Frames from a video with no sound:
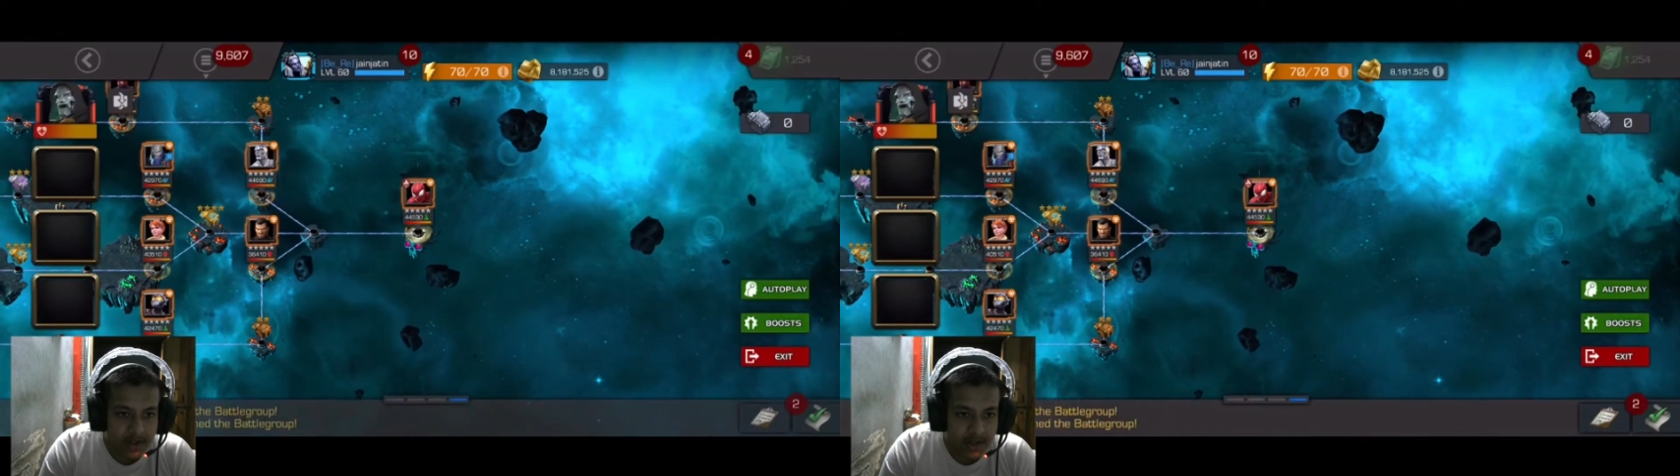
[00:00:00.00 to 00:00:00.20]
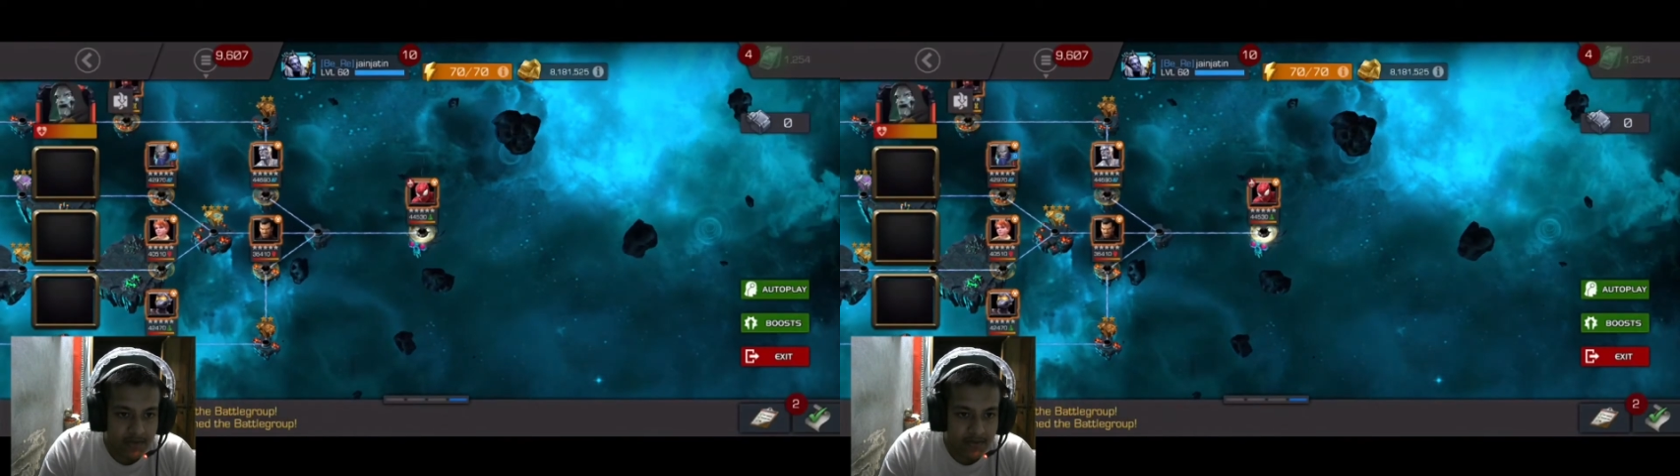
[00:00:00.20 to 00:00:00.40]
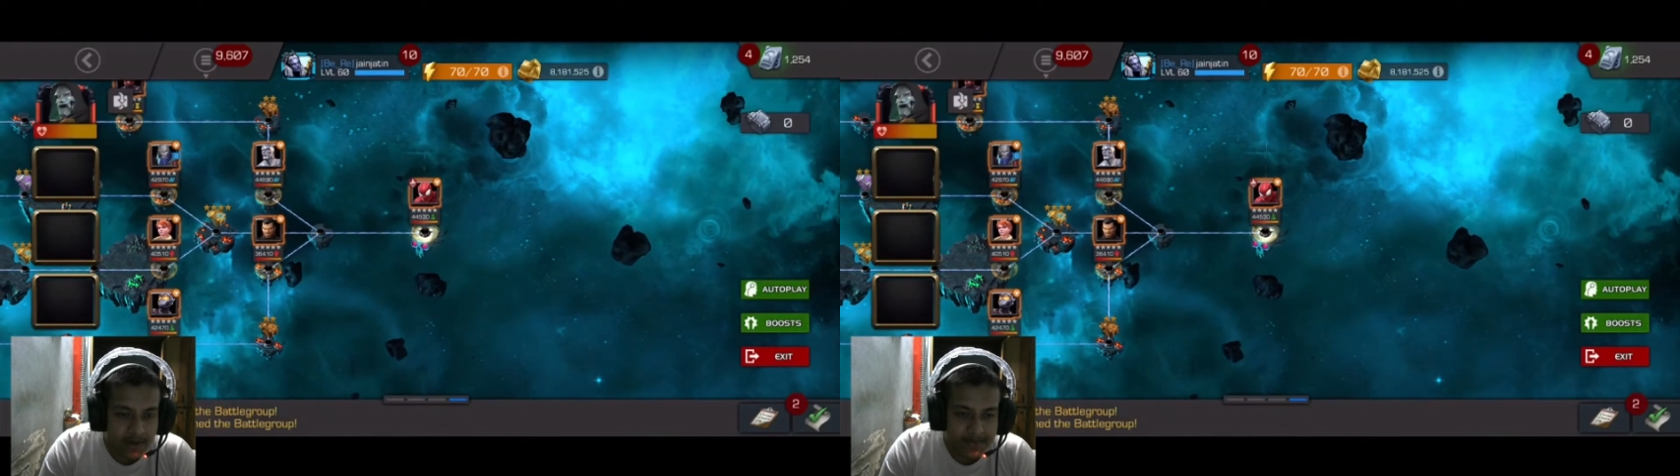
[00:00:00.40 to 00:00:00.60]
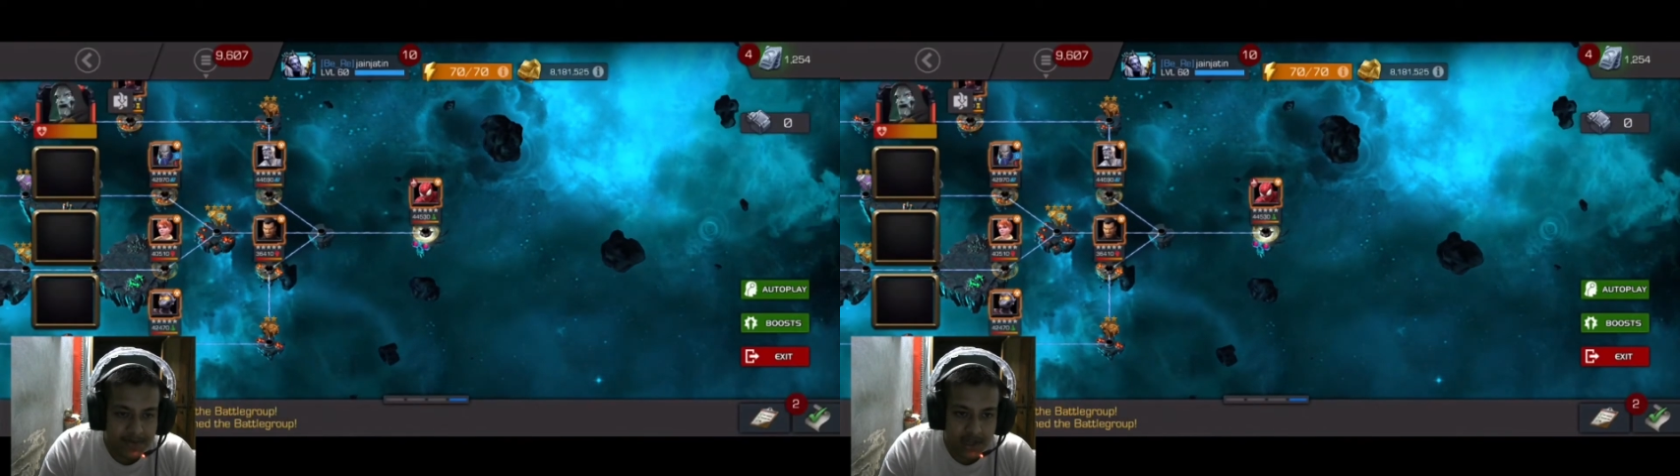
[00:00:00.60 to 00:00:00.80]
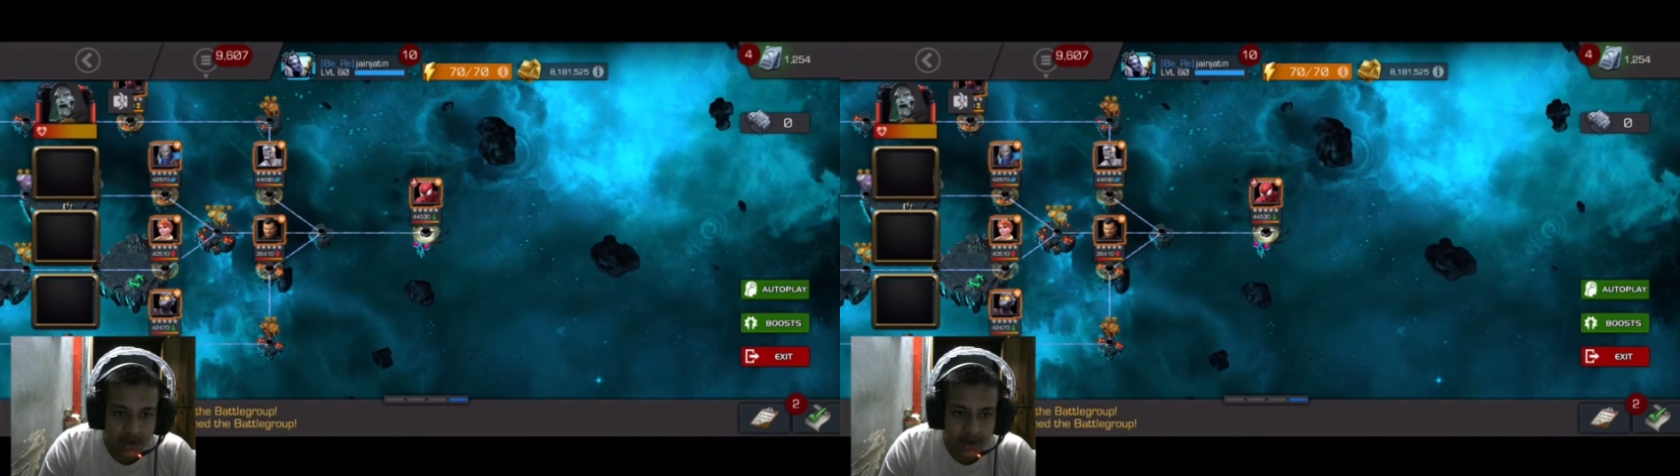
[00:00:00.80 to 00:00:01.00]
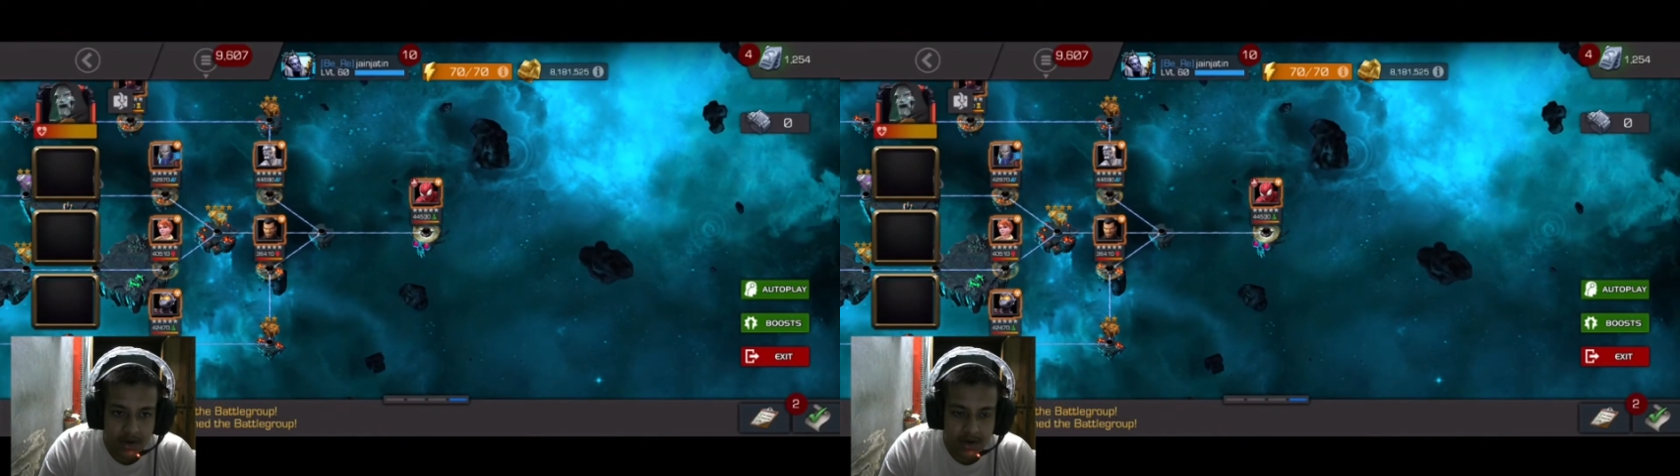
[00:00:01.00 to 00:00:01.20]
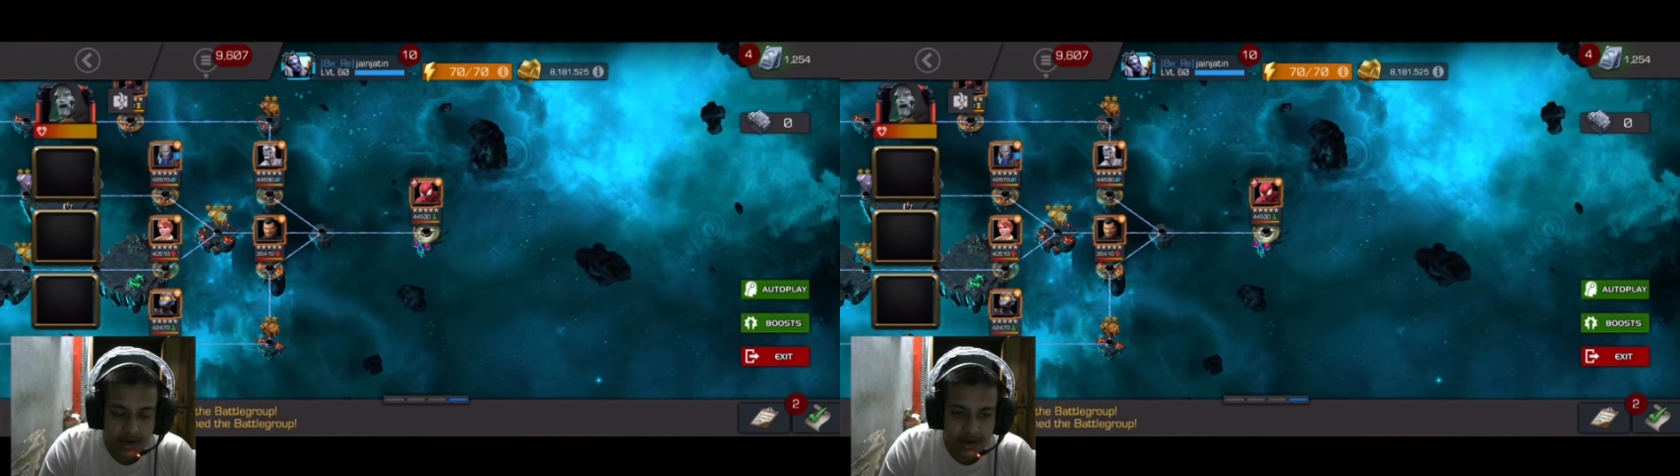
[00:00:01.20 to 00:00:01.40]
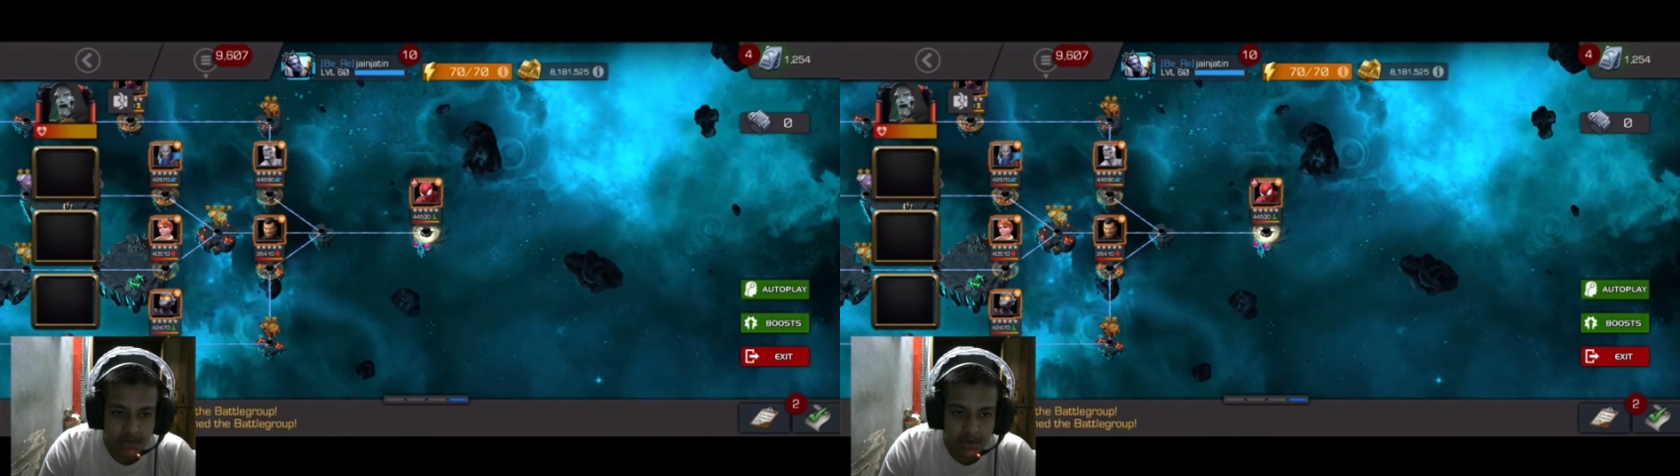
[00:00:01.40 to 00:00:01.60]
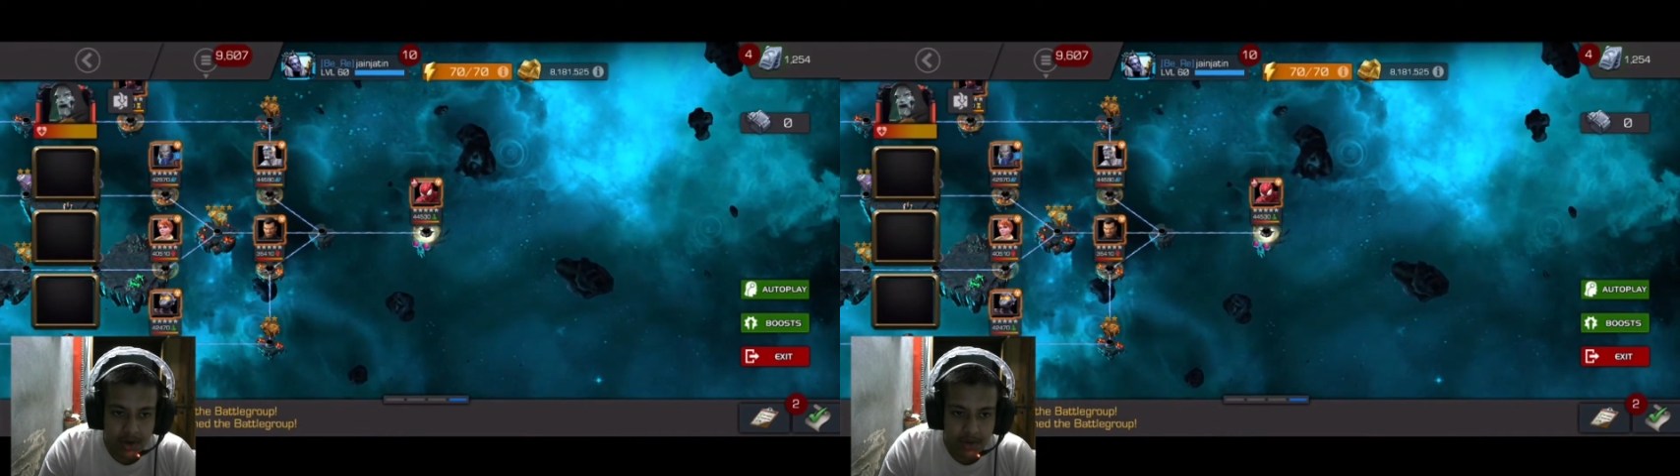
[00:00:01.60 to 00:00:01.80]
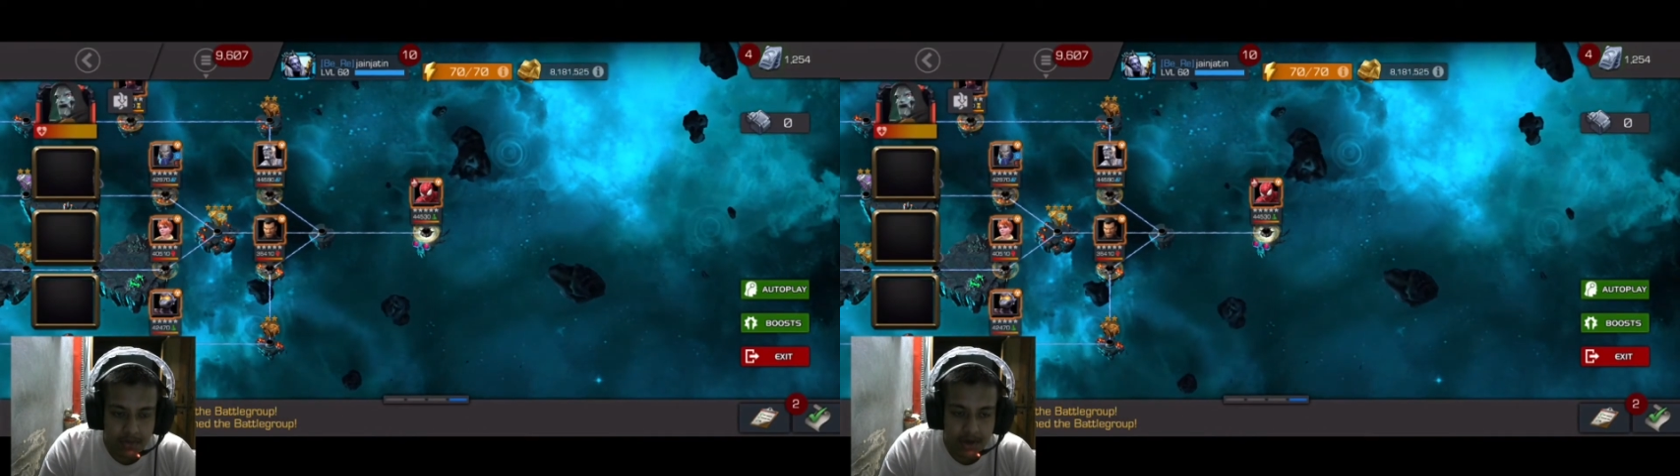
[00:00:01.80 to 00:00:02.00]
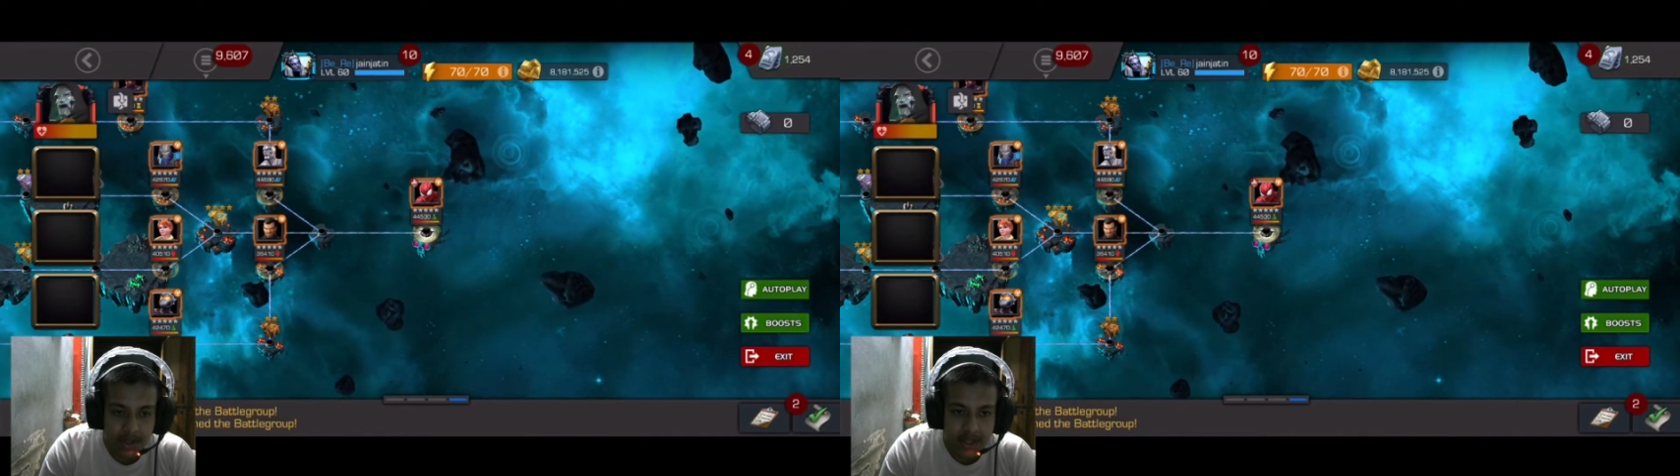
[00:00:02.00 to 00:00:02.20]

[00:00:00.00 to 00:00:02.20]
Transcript: The webs are not unblockable,